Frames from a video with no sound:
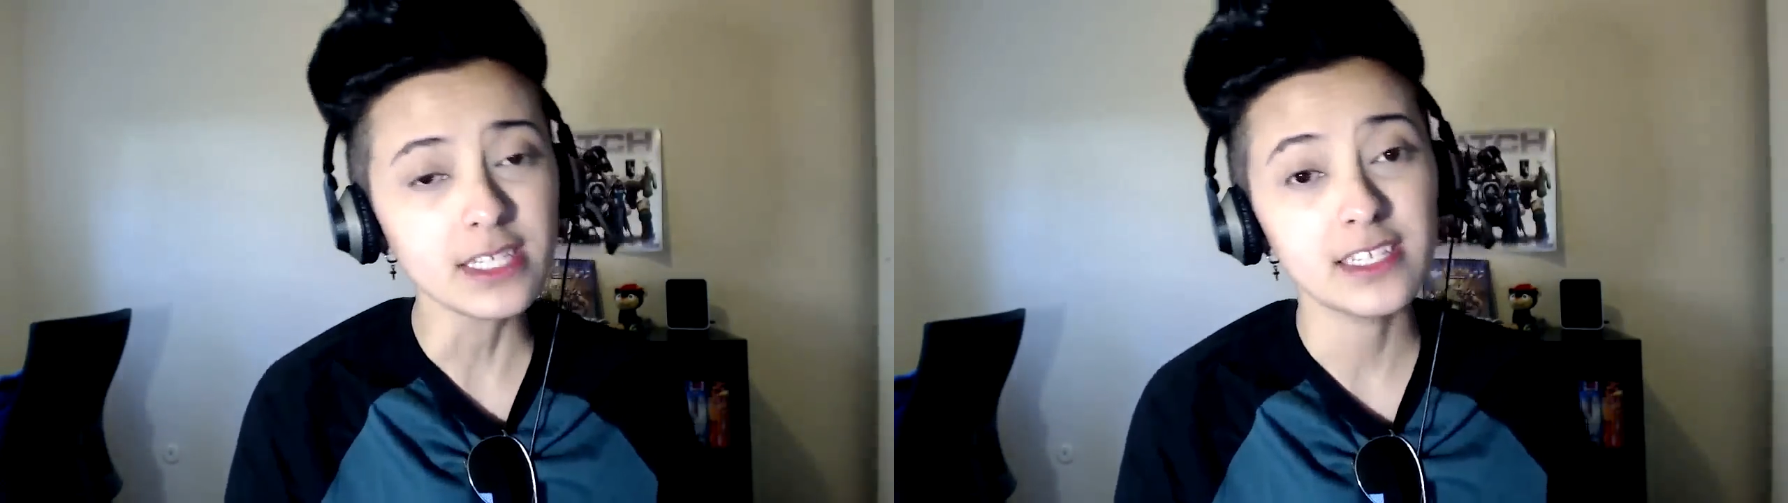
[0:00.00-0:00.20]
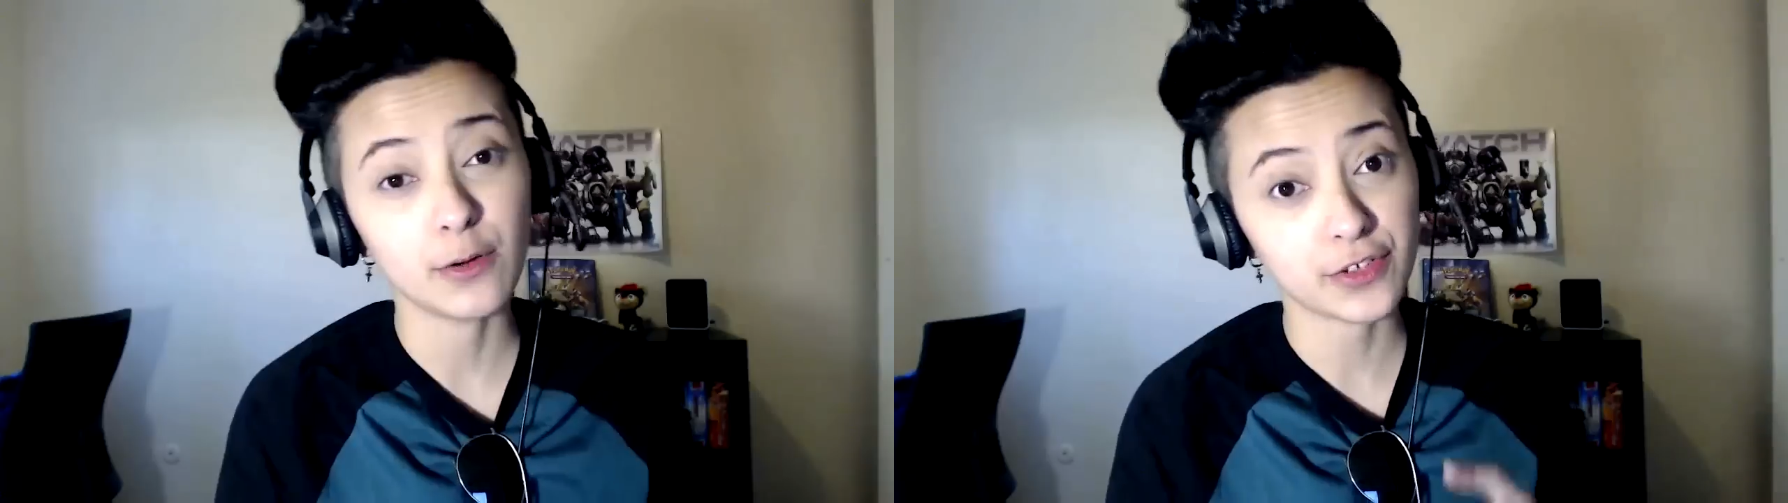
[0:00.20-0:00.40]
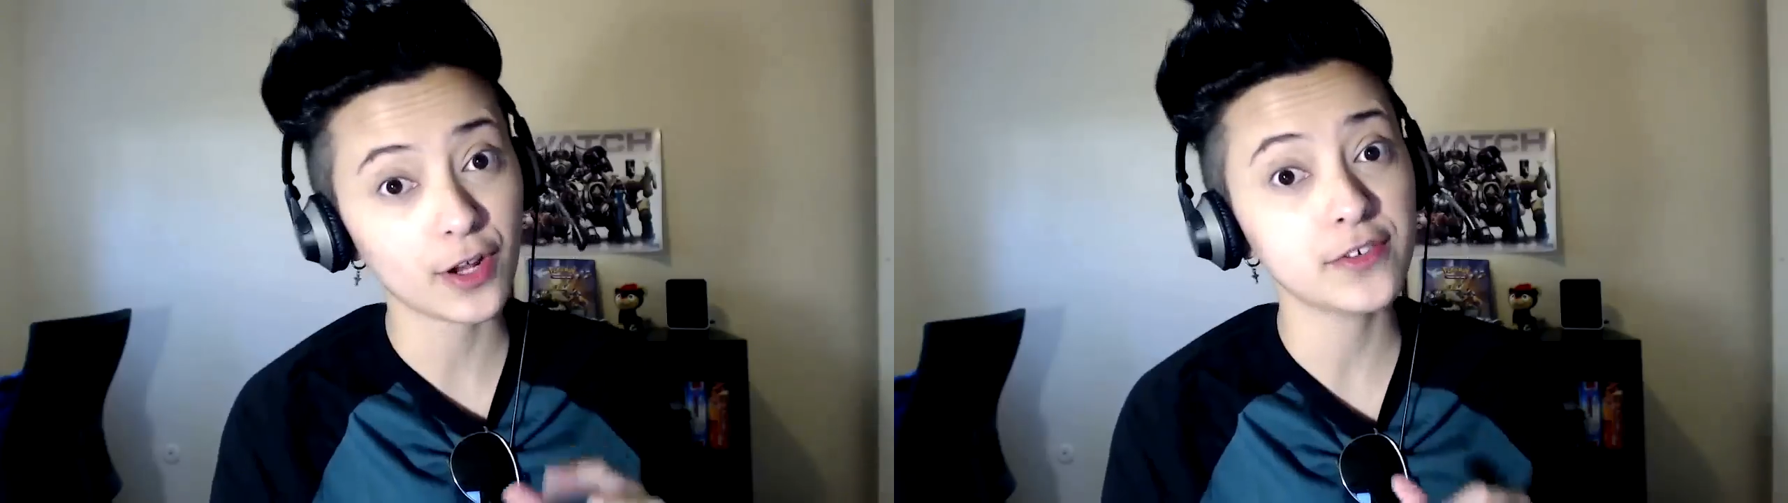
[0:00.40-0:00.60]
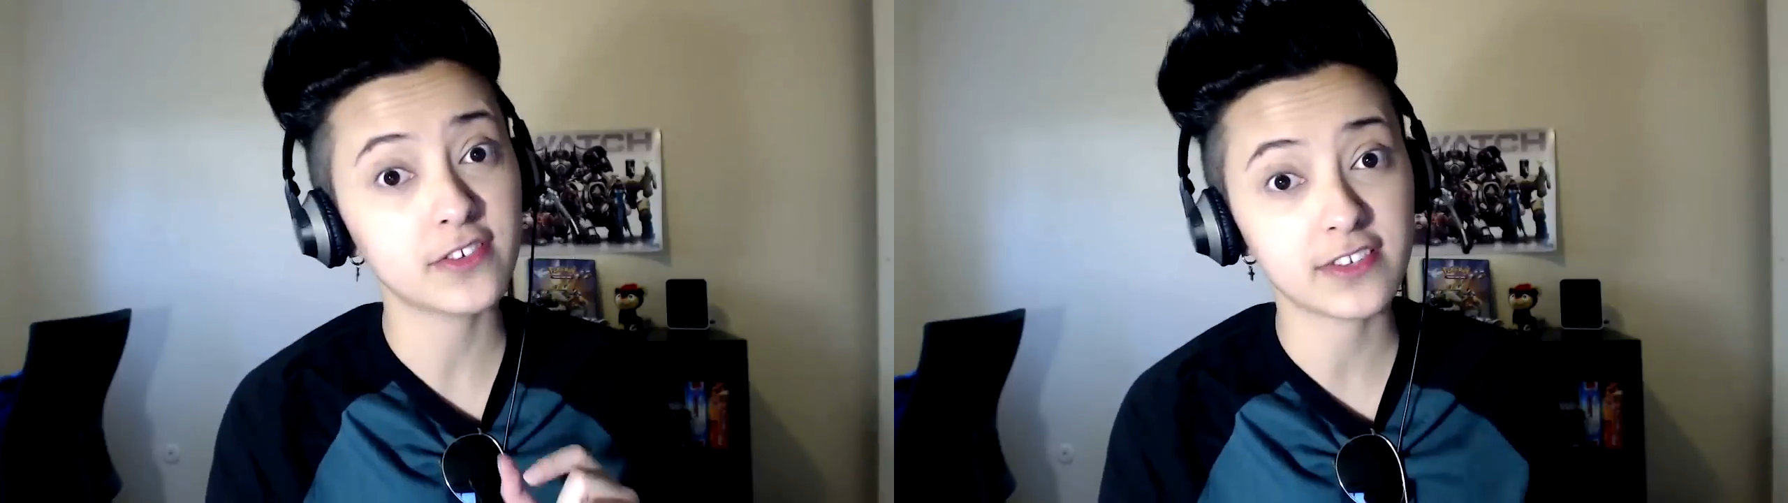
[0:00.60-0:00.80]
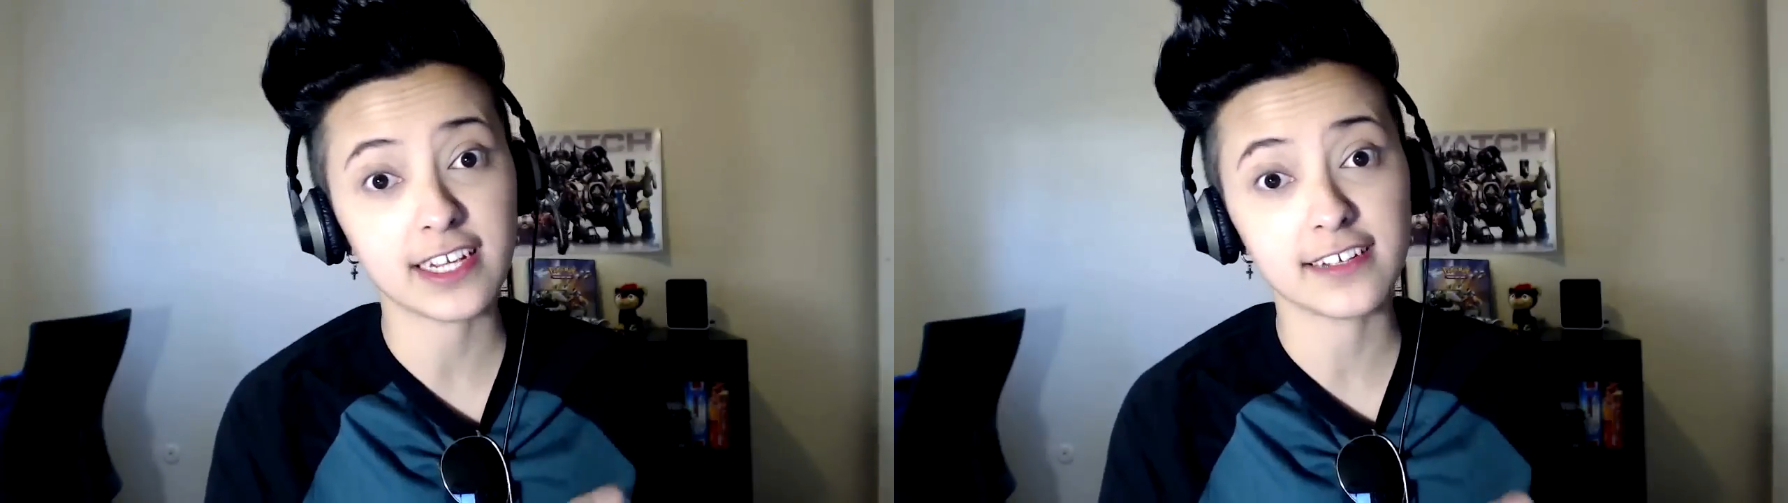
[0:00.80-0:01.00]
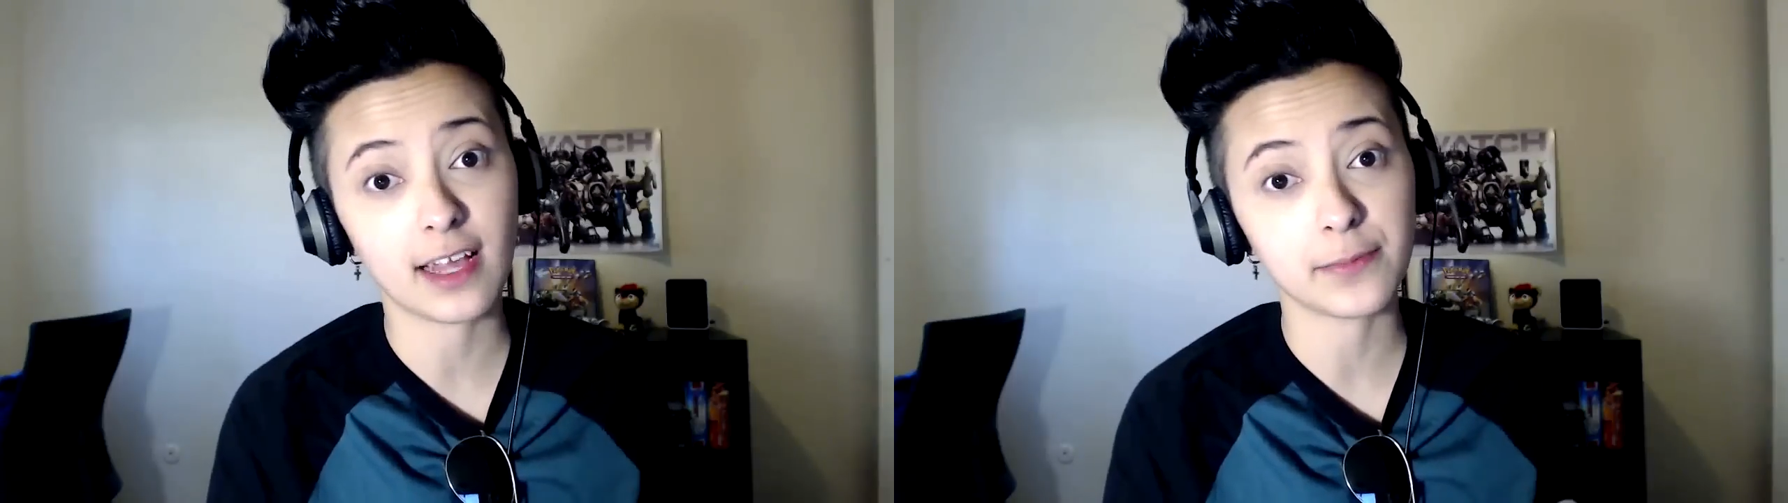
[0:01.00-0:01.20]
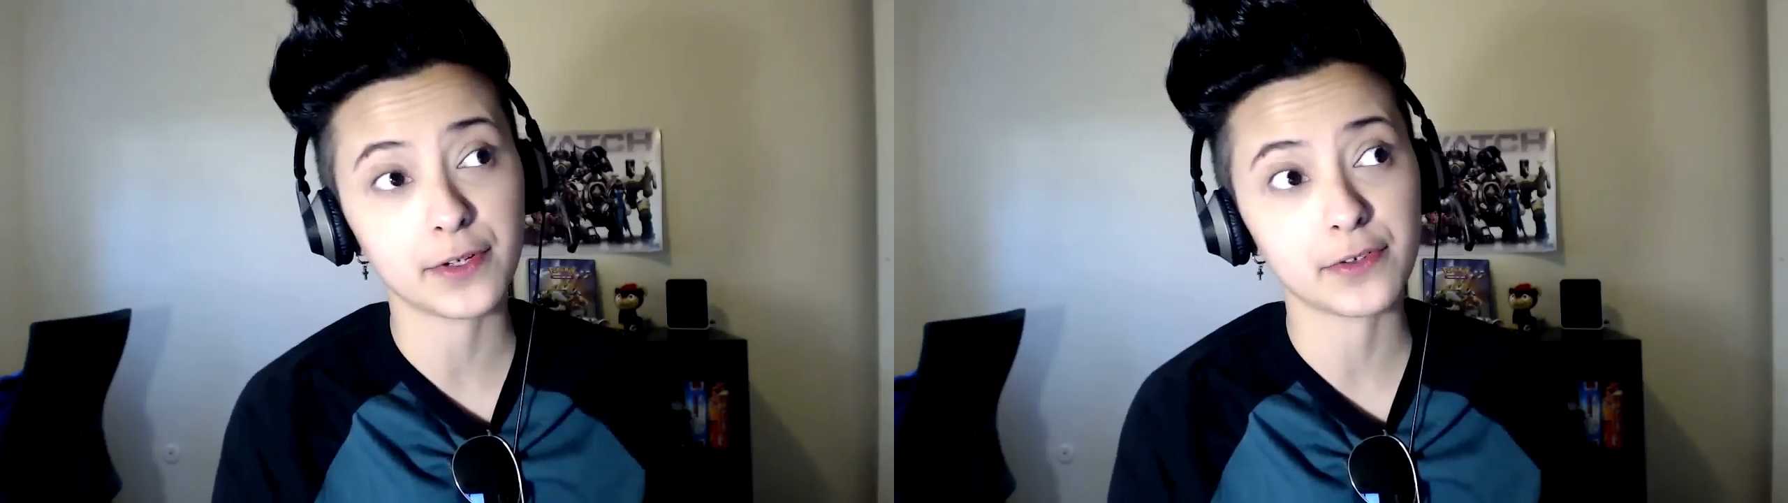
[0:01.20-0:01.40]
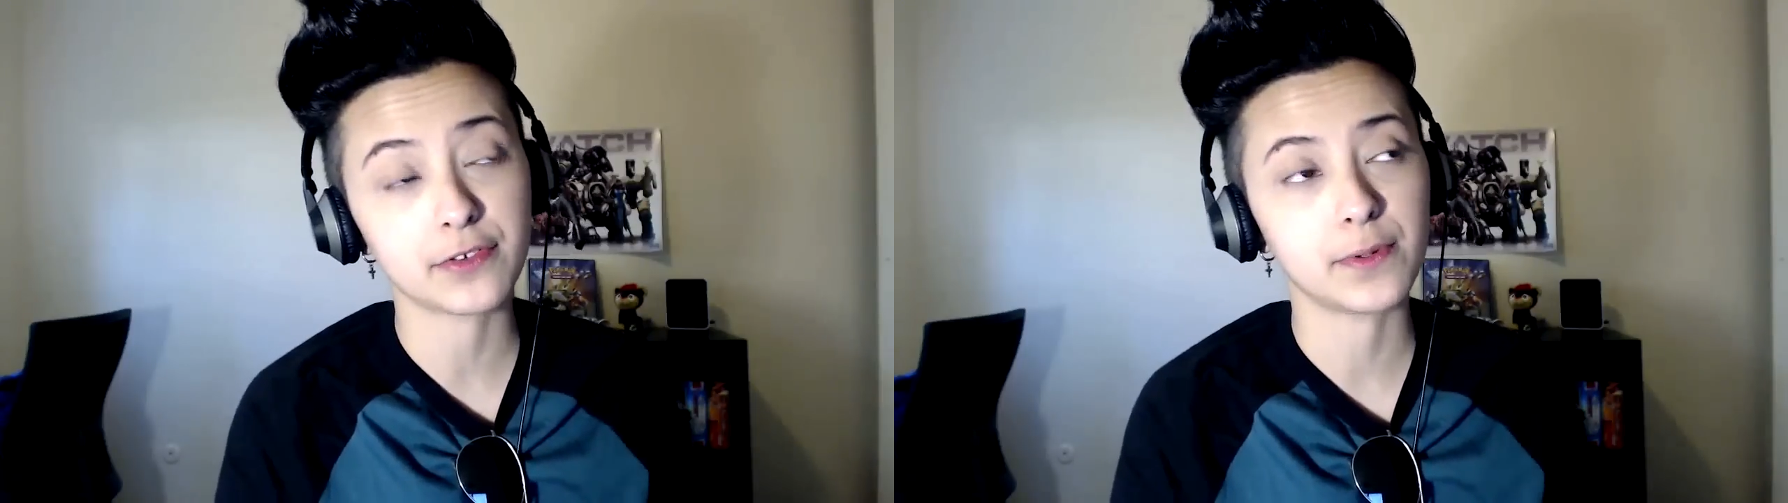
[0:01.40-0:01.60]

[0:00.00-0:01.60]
I was close to saying Zapdos,